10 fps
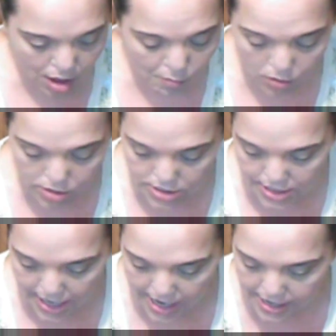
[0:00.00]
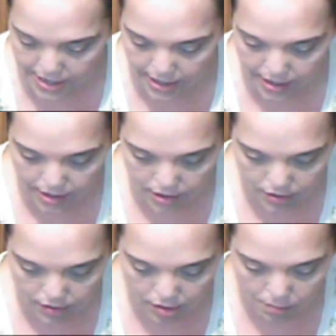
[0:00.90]
now I'm going to take
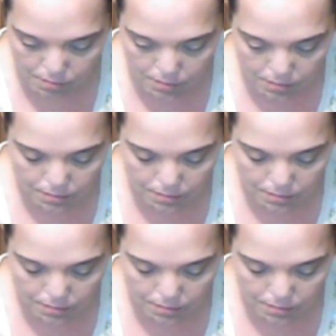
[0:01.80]
an